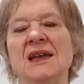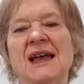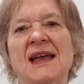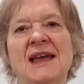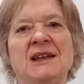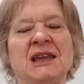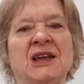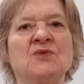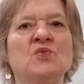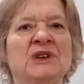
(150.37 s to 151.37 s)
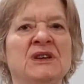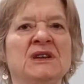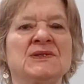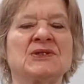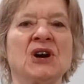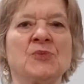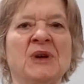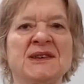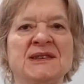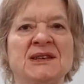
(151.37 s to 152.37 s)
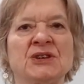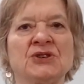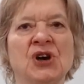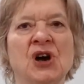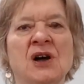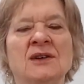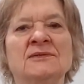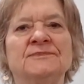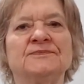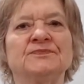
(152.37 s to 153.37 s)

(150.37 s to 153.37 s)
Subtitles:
And again, we start by sitting tall